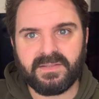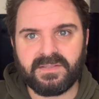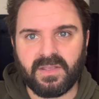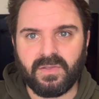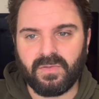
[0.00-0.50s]

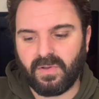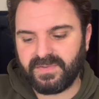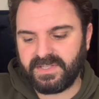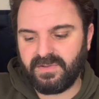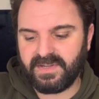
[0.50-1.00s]
So
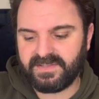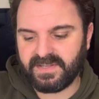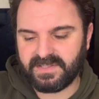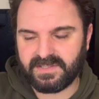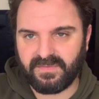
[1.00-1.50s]
obviously Unit
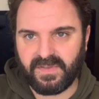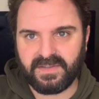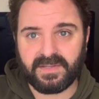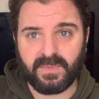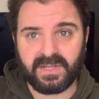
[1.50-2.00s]
6 is the first
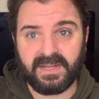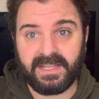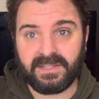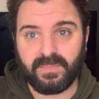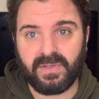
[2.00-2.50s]
time you're going to
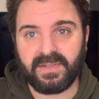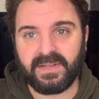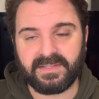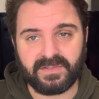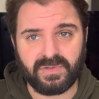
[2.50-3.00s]
need the book, and
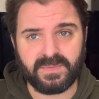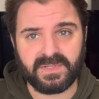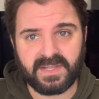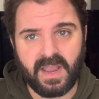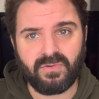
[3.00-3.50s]
that's The Christmas
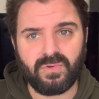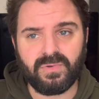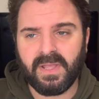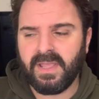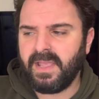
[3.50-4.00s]

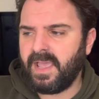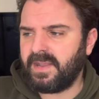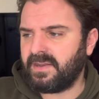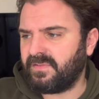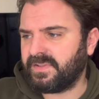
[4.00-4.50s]
Carol. And
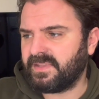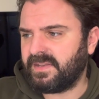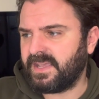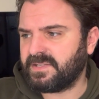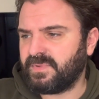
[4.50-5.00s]
then I think the
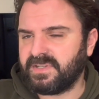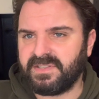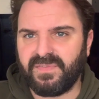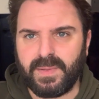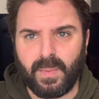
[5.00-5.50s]
next book is The
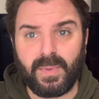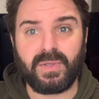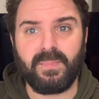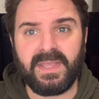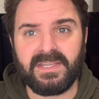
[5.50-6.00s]
Favourite Book
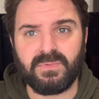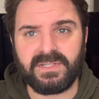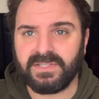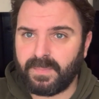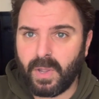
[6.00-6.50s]
of Beasts, which
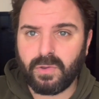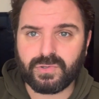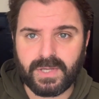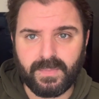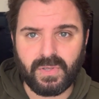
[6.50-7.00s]
is the
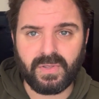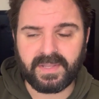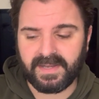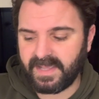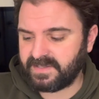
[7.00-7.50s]
poetry book,
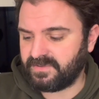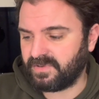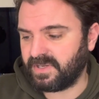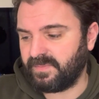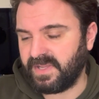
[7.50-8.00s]
and that's not
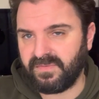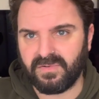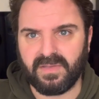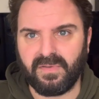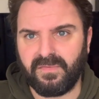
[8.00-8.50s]
going to be for
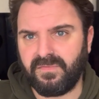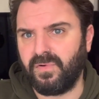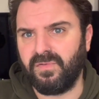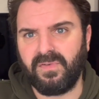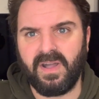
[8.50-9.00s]
another
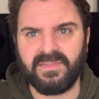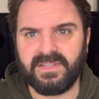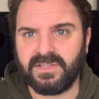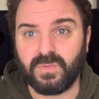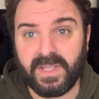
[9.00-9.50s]
4, 5,
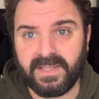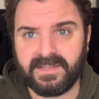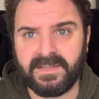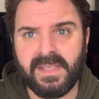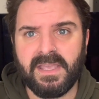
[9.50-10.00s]
6
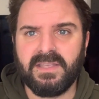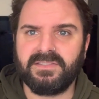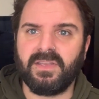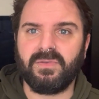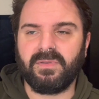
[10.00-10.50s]
weeks.
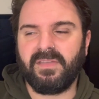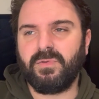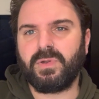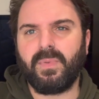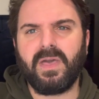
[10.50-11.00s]
So if you
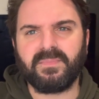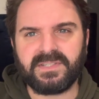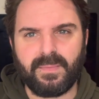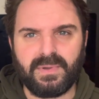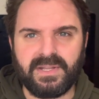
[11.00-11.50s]
want to buy them
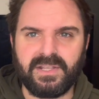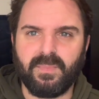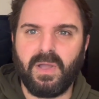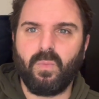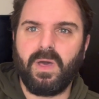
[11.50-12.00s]
separately, you could
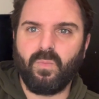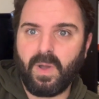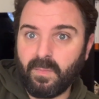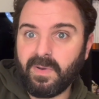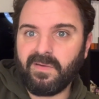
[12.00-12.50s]
buy one
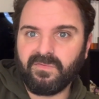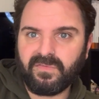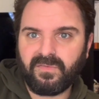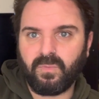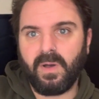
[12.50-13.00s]

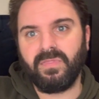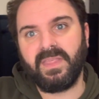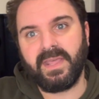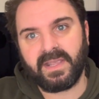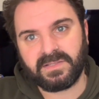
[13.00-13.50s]
month, one the
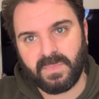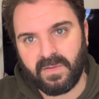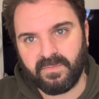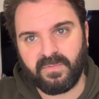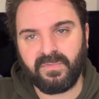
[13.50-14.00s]
next
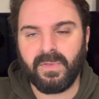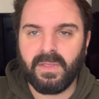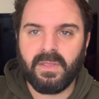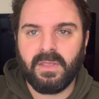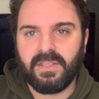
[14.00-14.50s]
month.
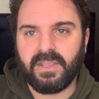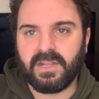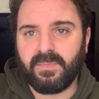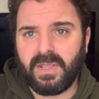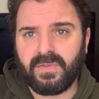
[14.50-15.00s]
You're going
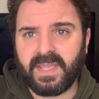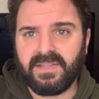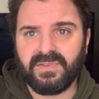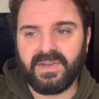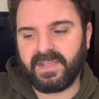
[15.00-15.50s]
to be okay
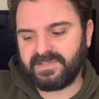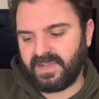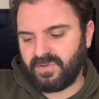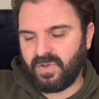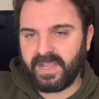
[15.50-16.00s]
doing that because they're
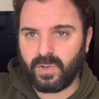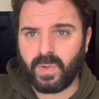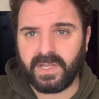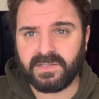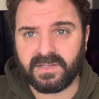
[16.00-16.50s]
not in
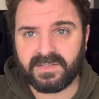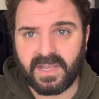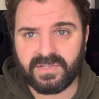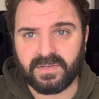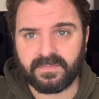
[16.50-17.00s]
quick
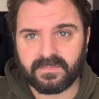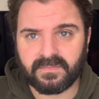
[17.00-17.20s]
succession.